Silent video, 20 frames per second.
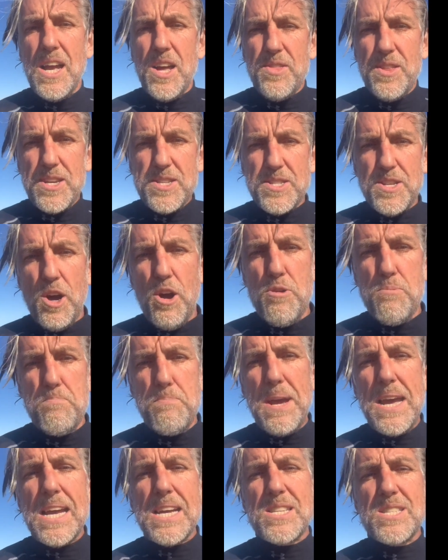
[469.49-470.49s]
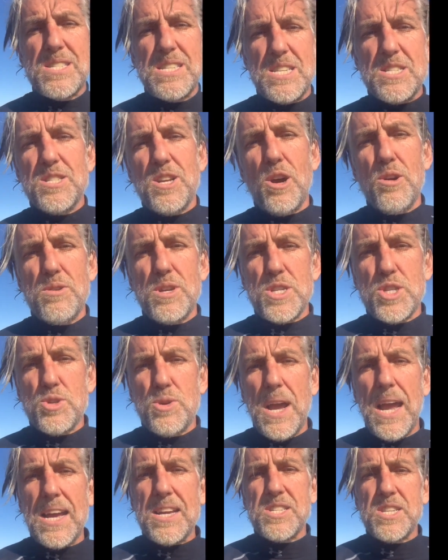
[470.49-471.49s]
There's no mess, there's no
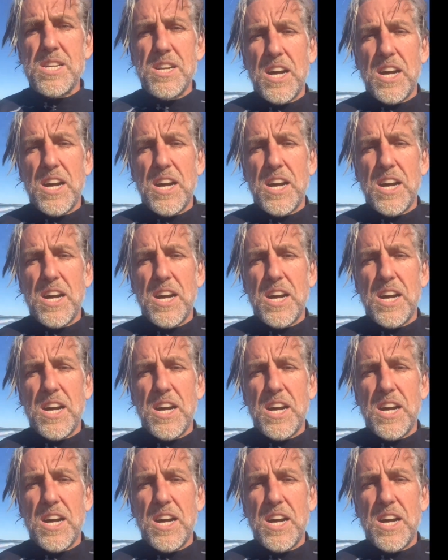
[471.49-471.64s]
distraction.